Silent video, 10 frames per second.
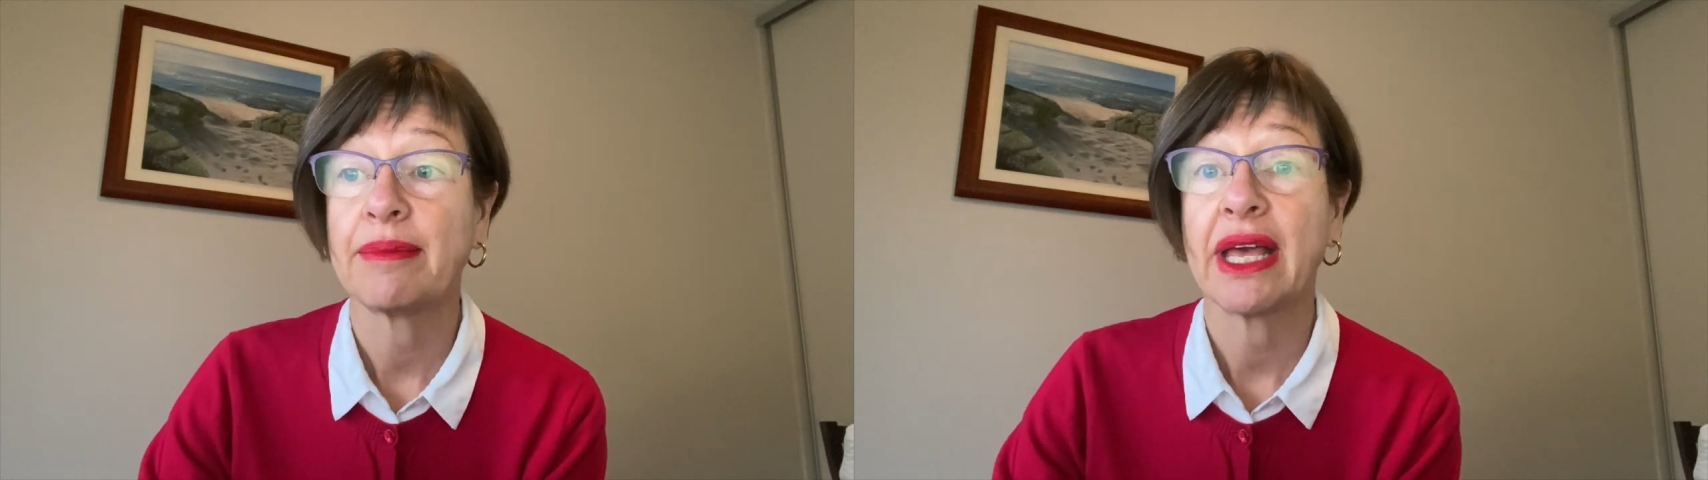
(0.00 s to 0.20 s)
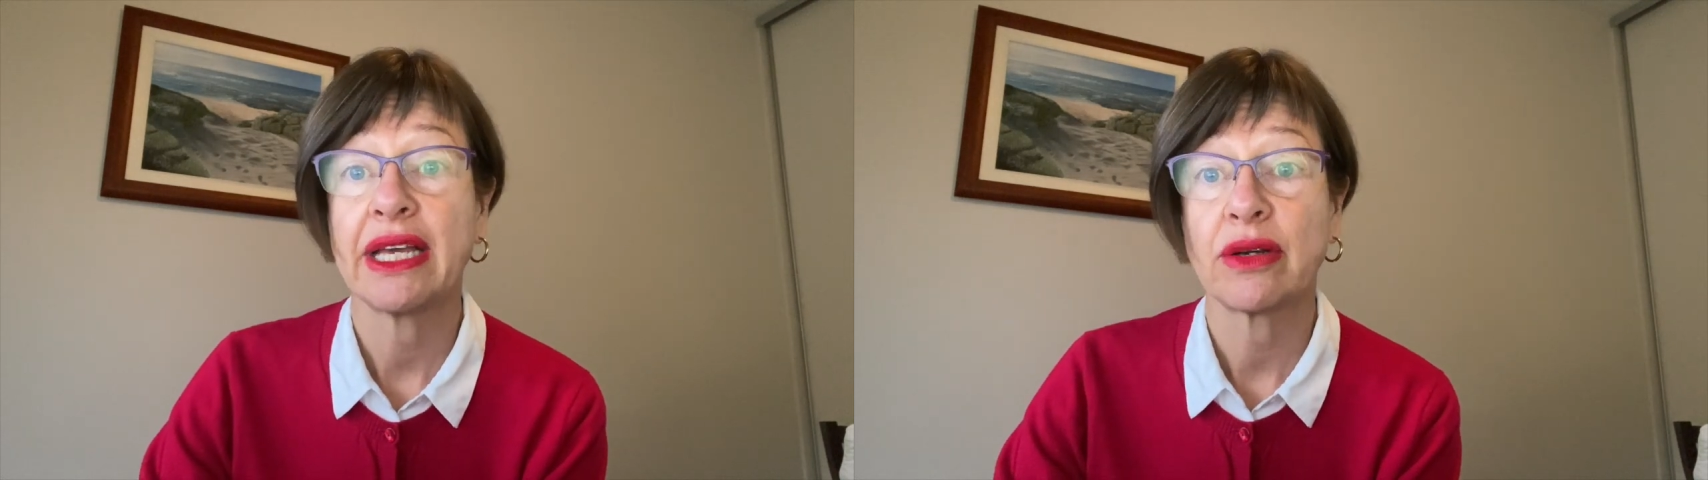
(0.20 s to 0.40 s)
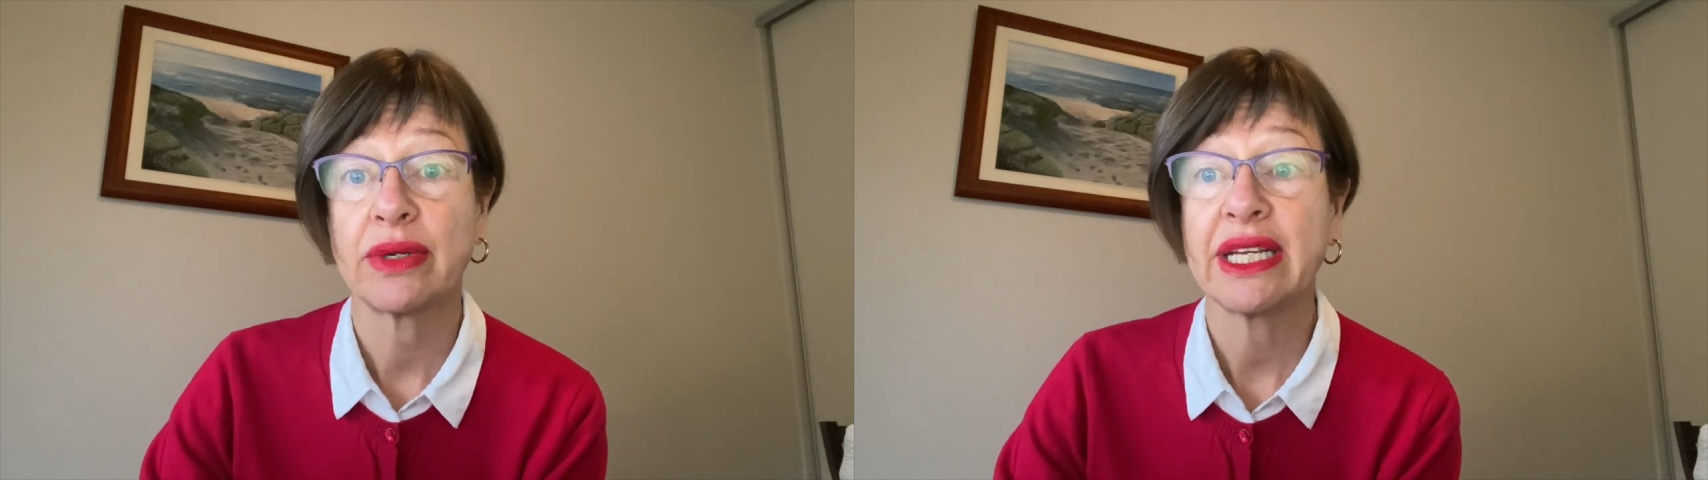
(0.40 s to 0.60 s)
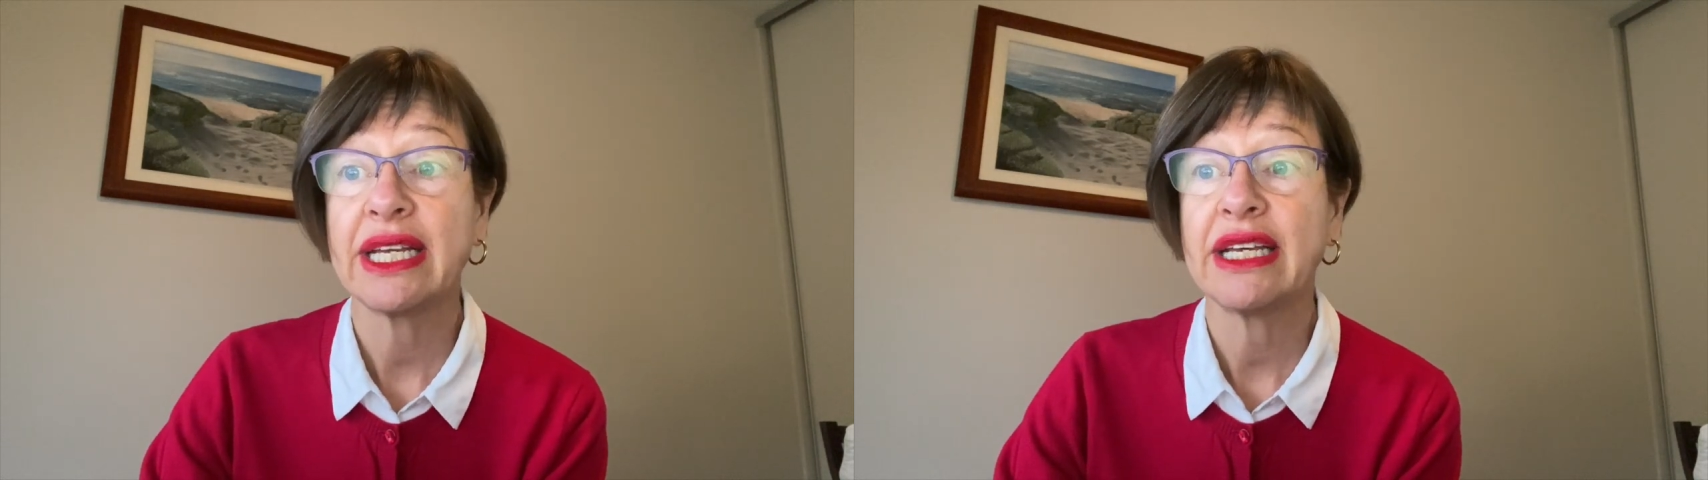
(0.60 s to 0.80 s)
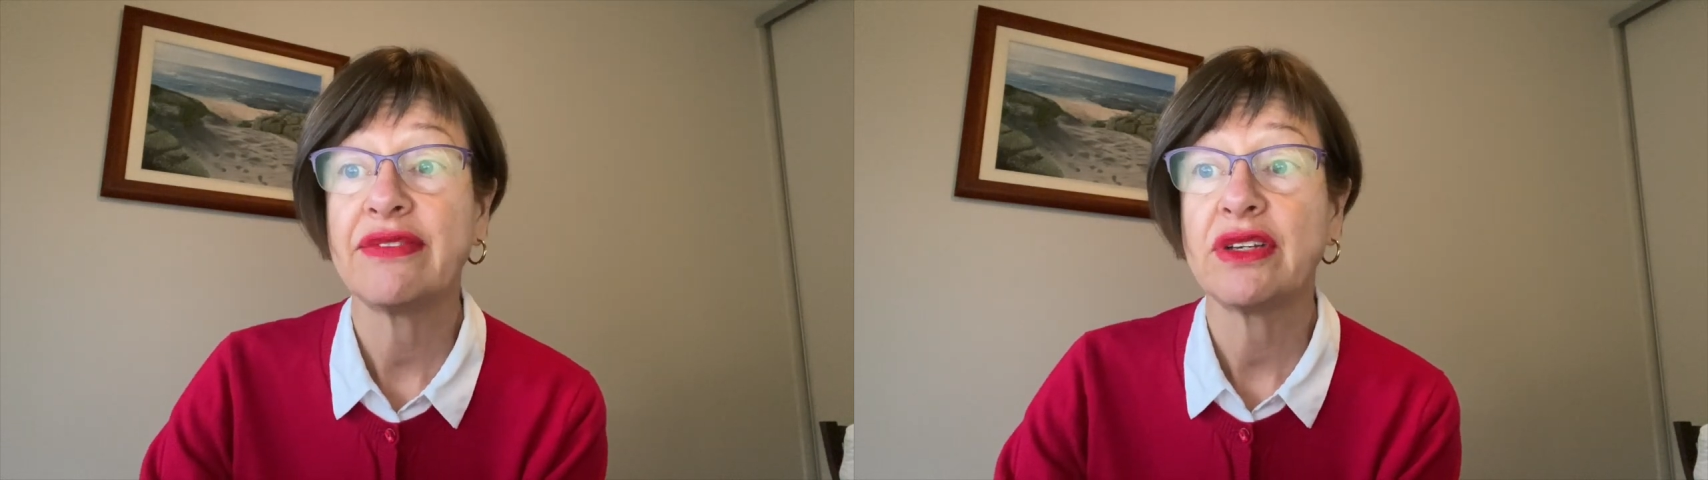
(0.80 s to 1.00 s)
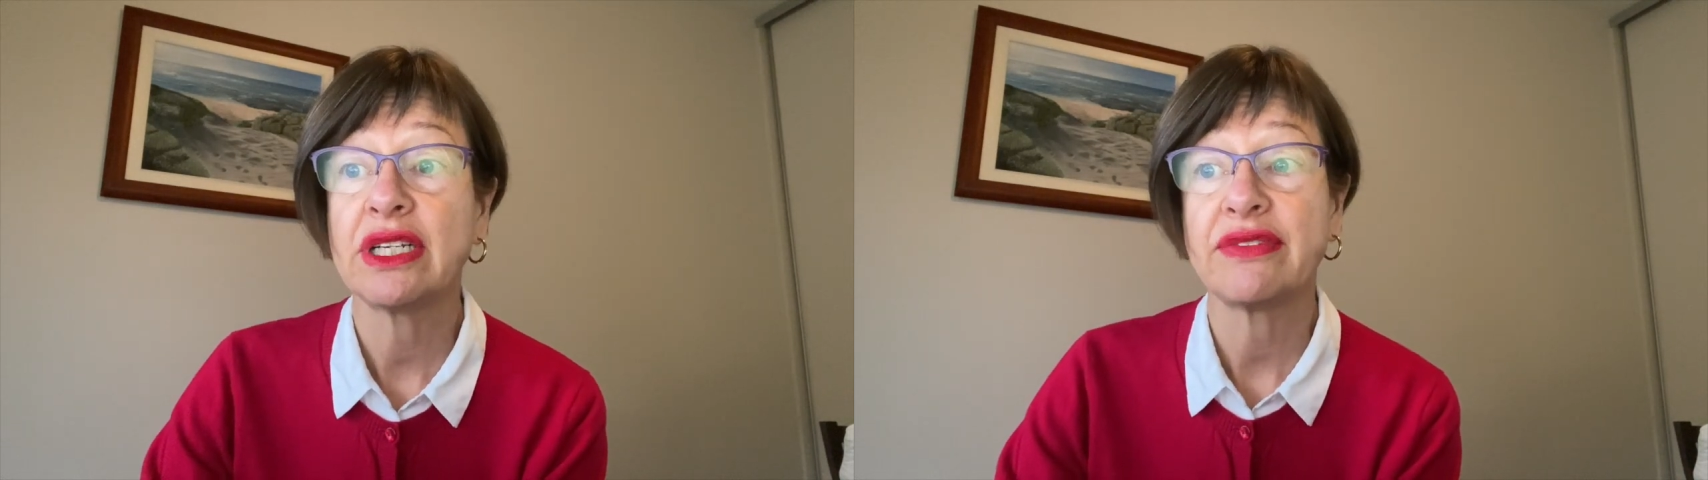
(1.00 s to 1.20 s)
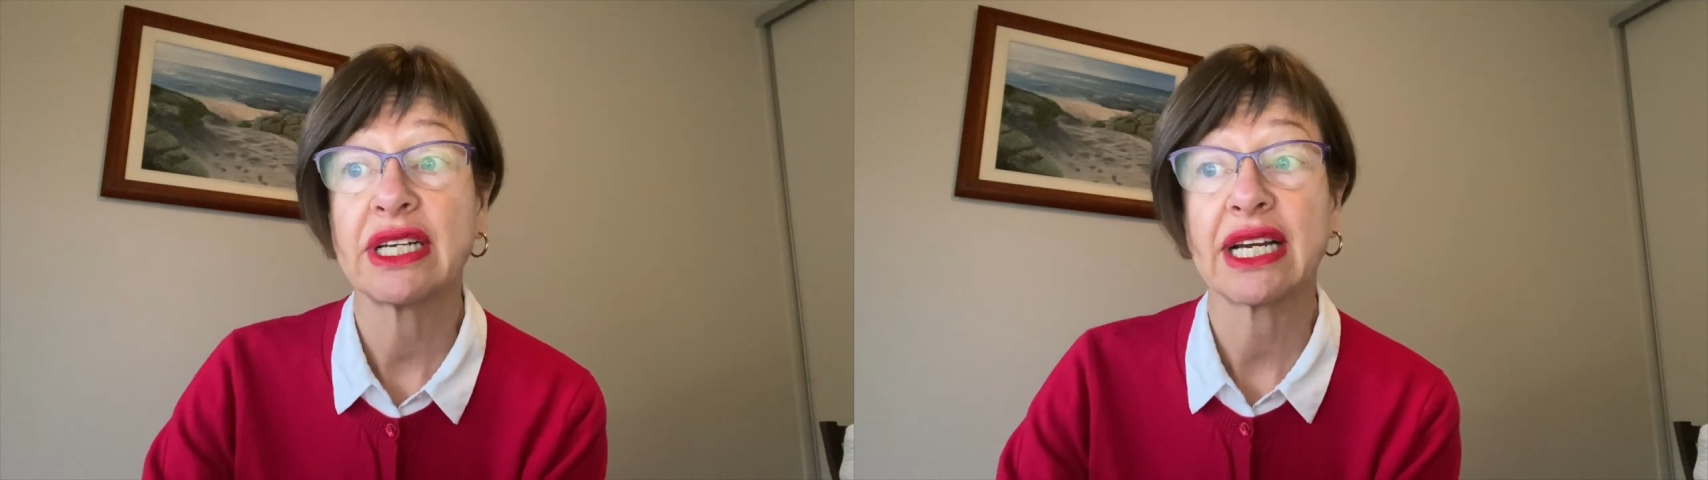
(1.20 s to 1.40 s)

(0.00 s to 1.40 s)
Equally, if you live in a